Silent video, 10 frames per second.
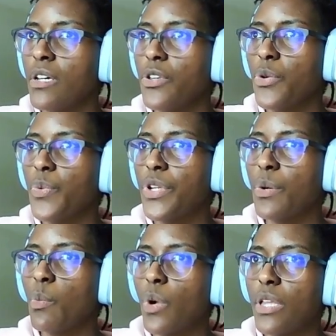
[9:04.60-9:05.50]
you
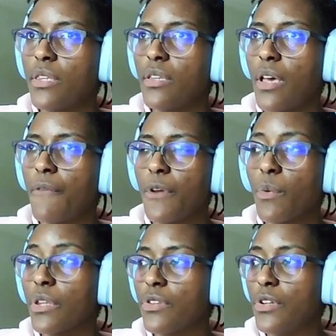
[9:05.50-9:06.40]
wouldn't want
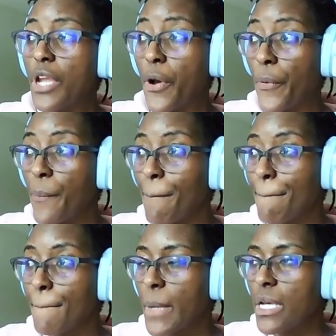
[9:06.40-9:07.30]
everyone to know.
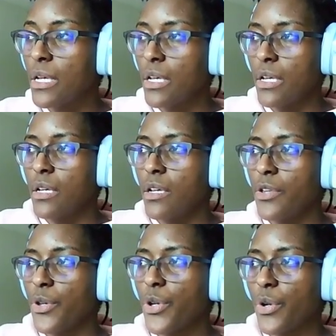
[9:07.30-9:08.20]

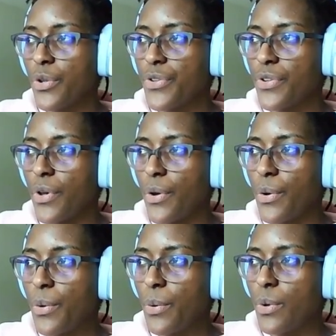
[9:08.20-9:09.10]
You could
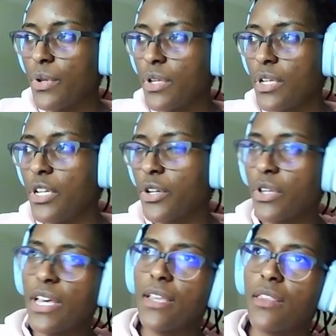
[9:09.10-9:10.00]
also,
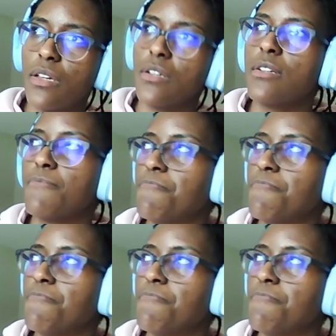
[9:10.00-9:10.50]
the